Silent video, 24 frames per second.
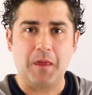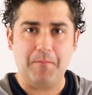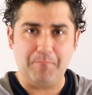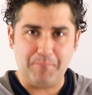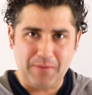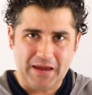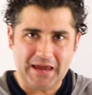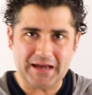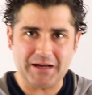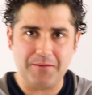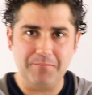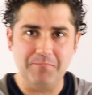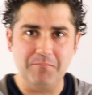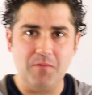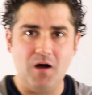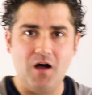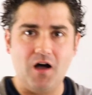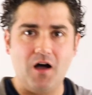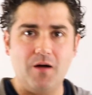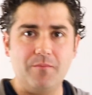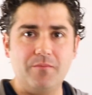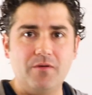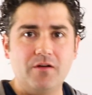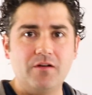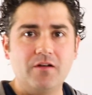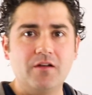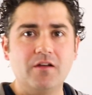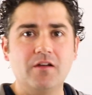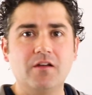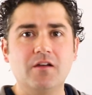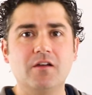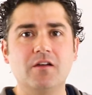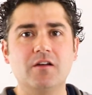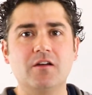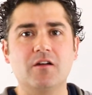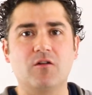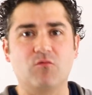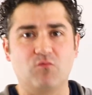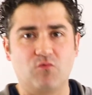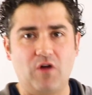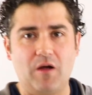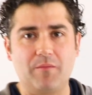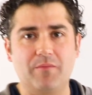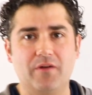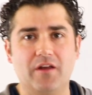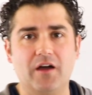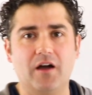pick them up, and rep it